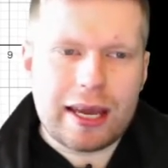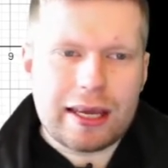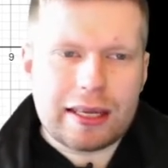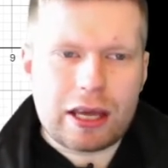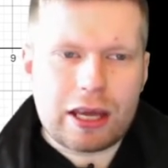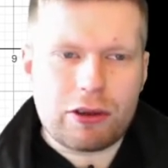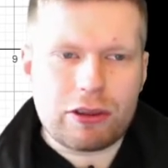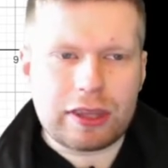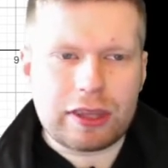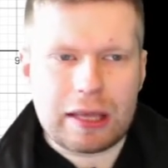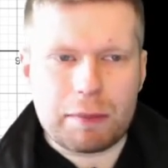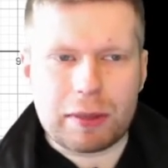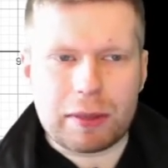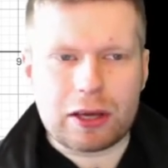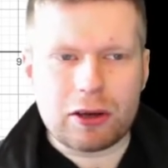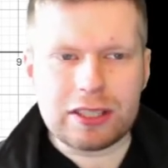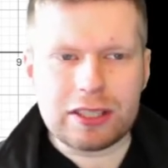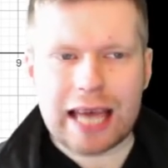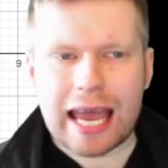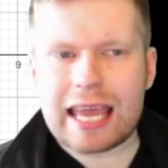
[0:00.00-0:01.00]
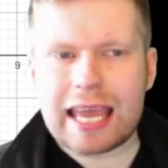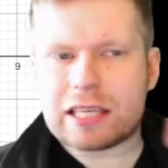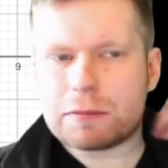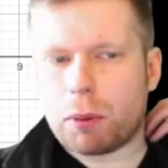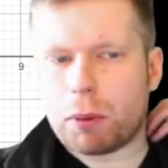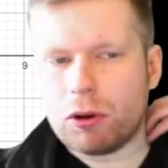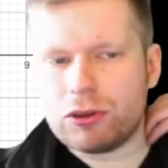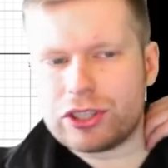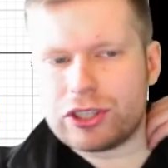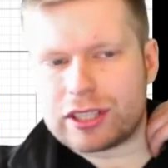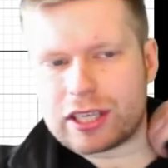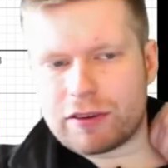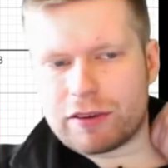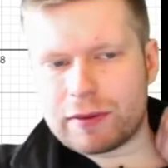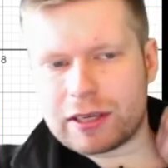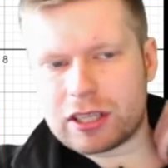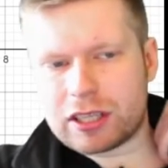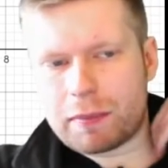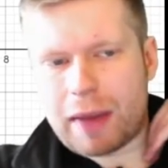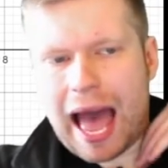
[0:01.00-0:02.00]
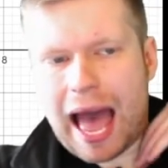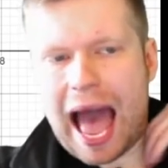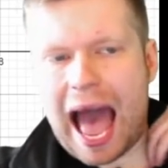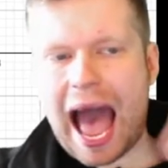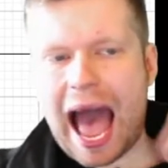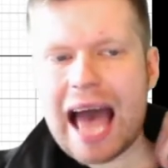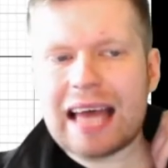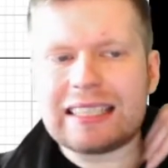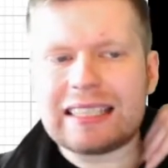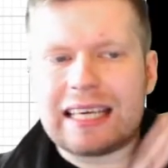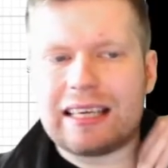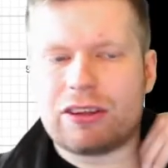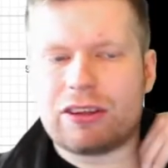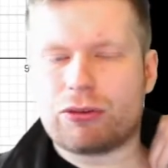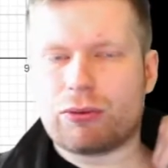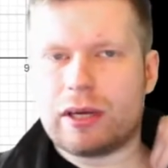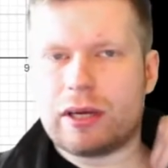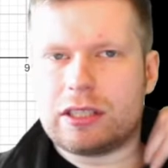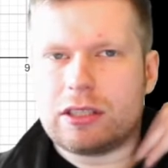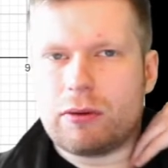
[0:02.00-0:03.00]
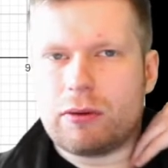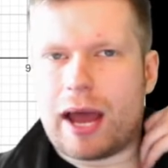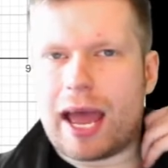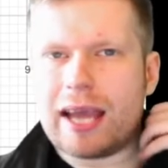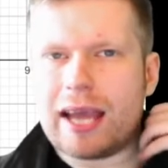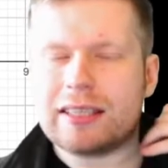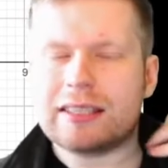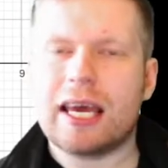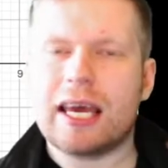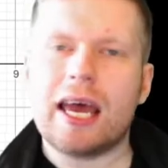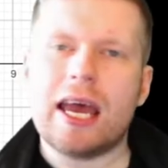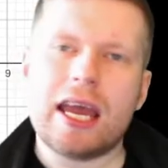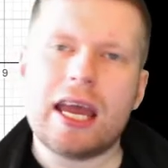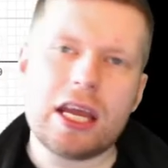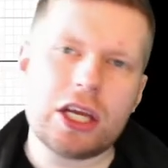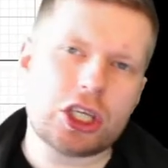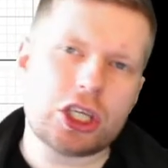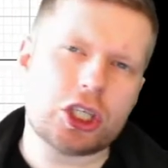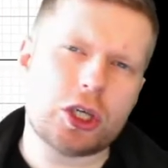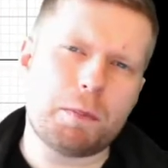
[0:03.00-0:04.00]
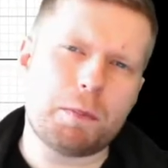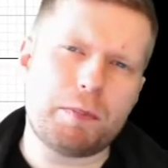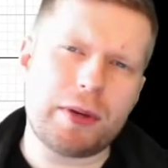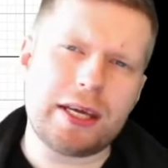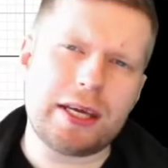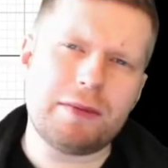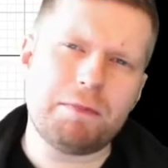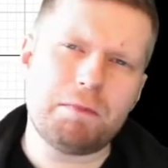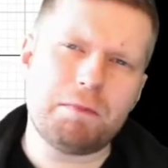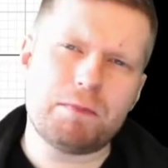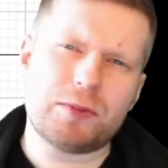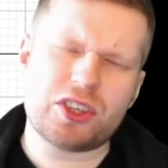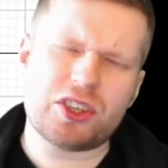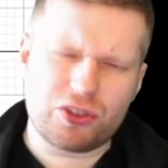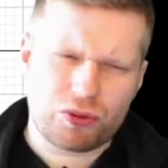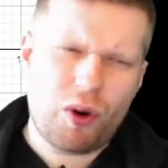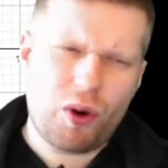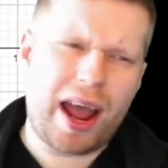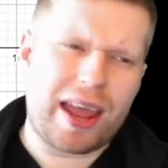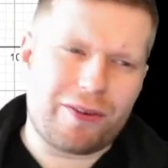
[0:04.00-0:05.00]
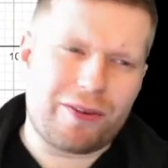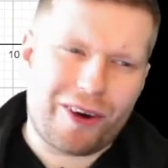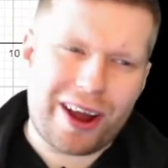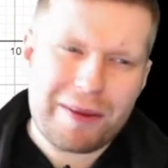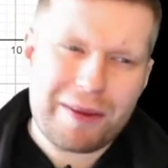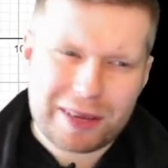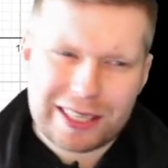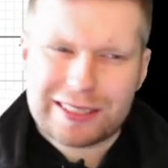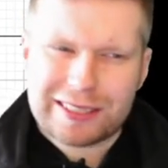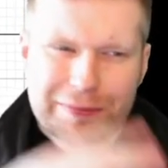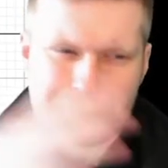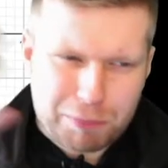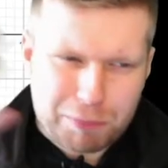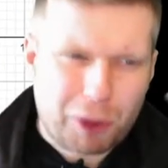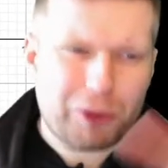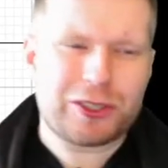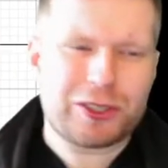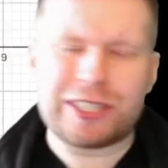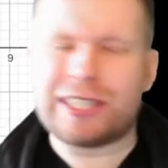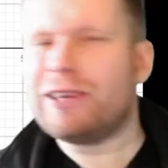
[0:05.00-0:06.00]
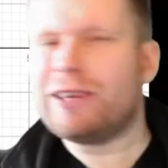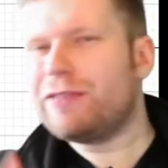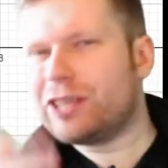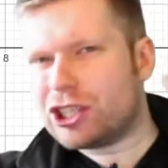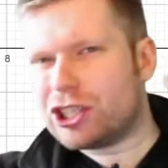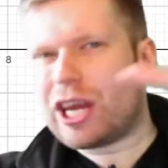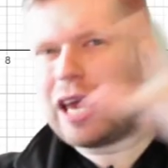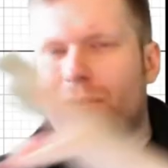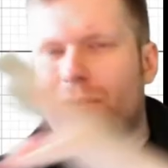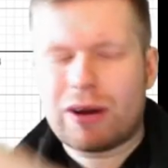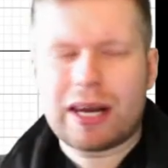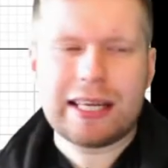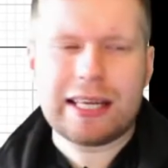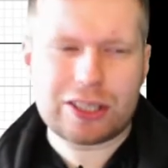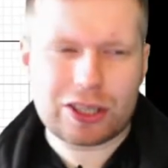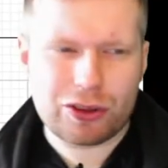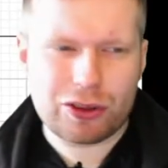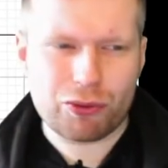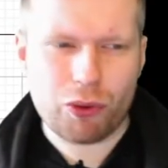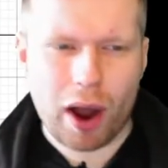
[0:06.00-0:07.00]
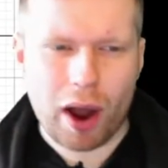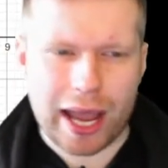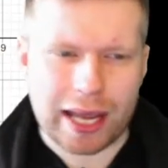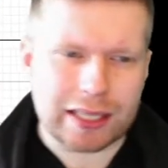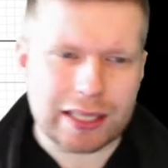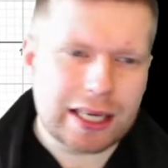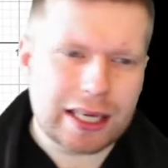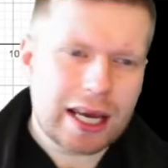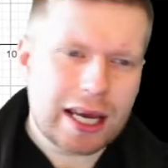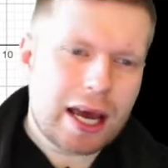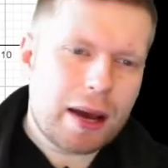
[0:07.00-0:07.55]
Now you think because A is positive, because I'm adding 3 to x, it should be to the right, right? Because positive is generally to the right.